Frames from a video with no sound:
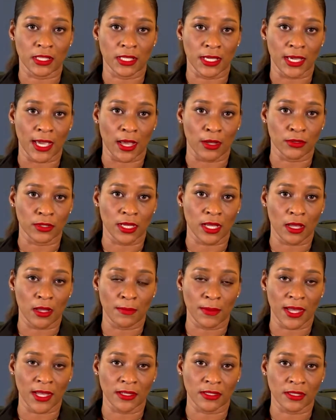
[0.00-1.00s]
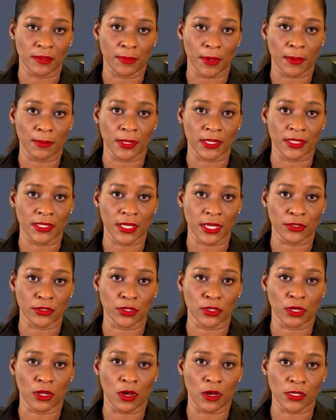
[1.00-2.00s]
the outcome as the public
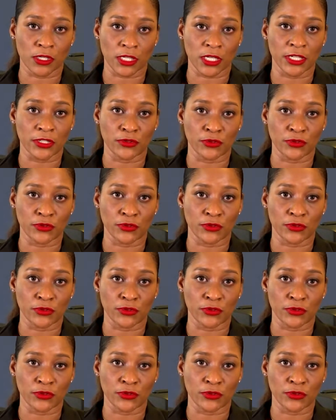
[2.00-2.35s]
sector largely